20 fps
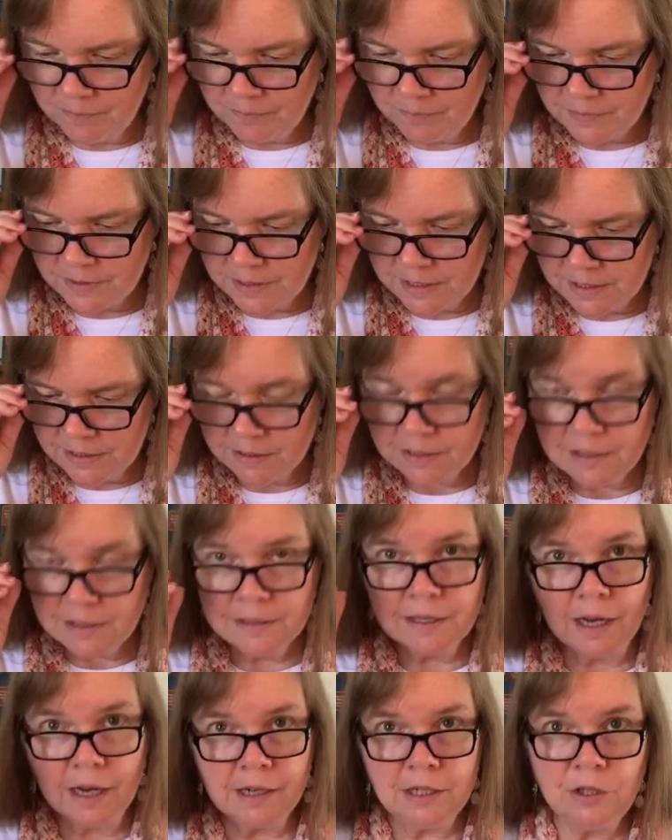
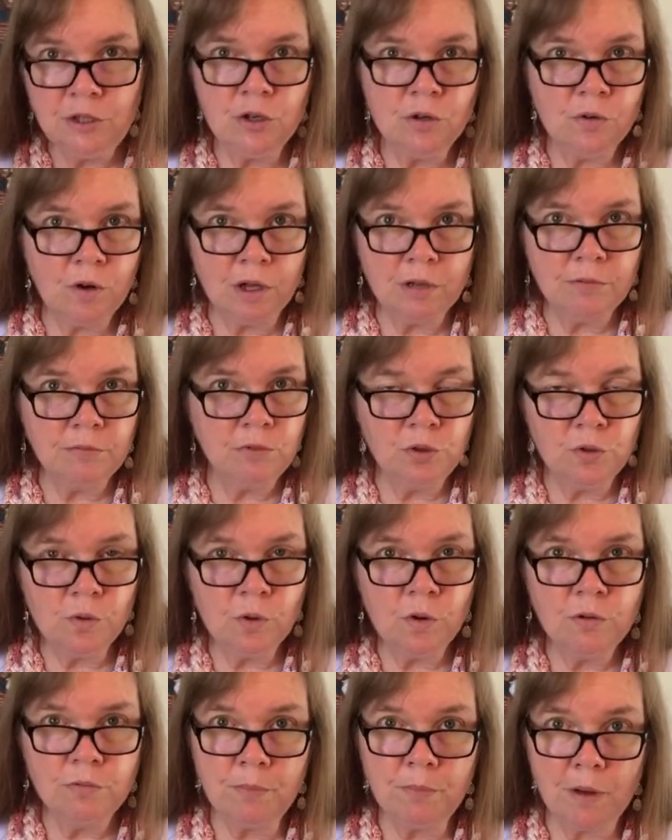designing your own
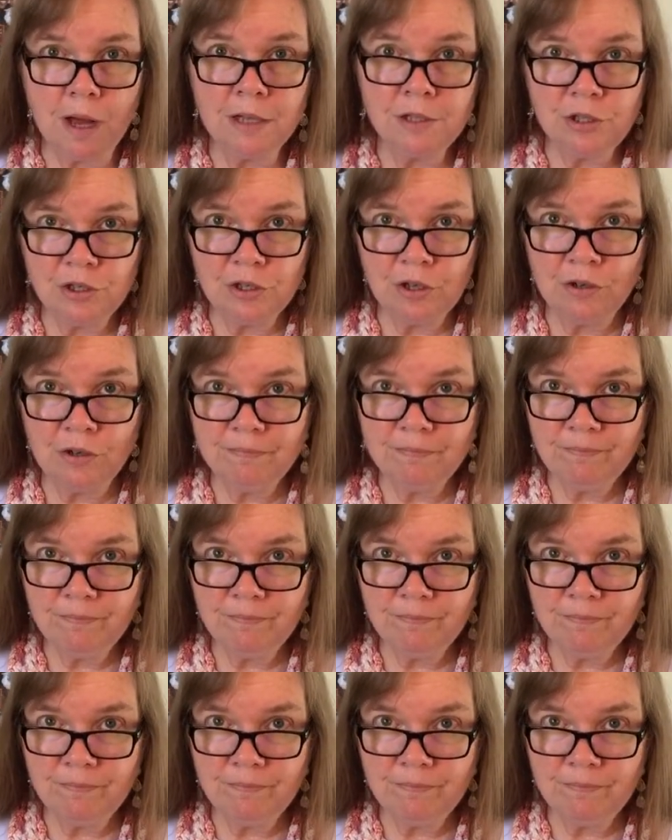poncho.